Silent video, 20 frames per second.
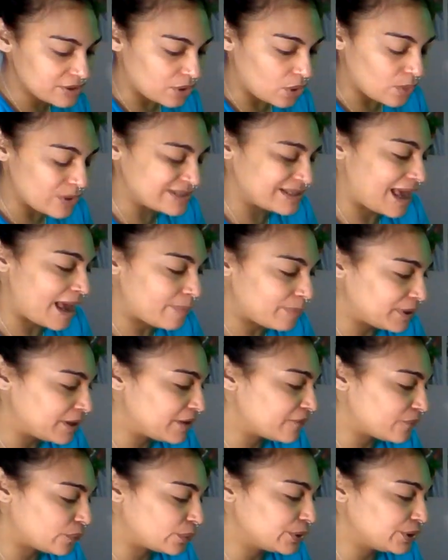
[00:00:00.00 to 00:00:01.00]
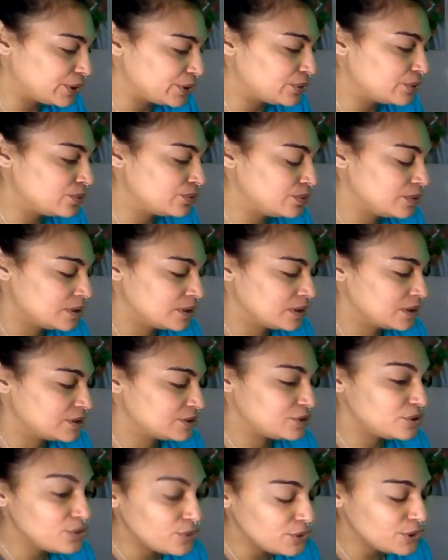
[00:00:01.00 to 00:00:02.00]
are always happening for you,
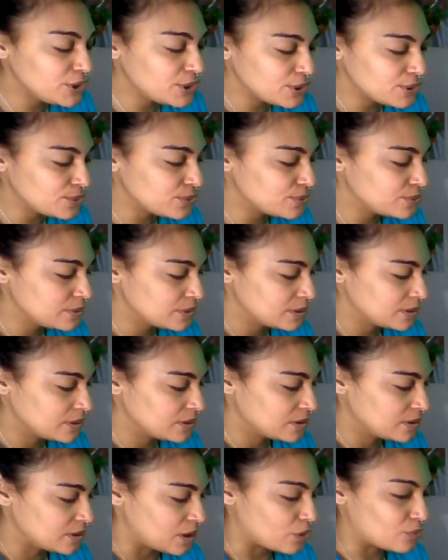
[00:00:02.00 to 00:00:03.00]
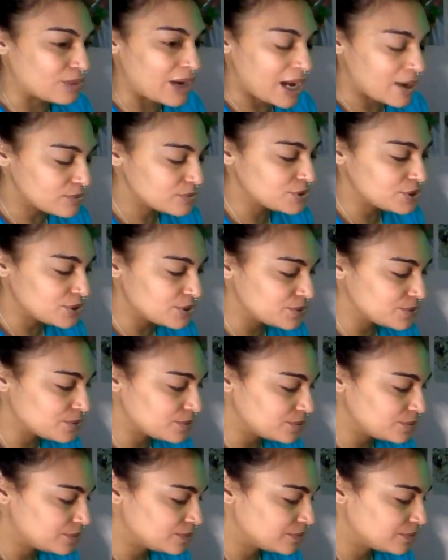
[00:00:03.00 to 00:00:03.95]
to you, around you.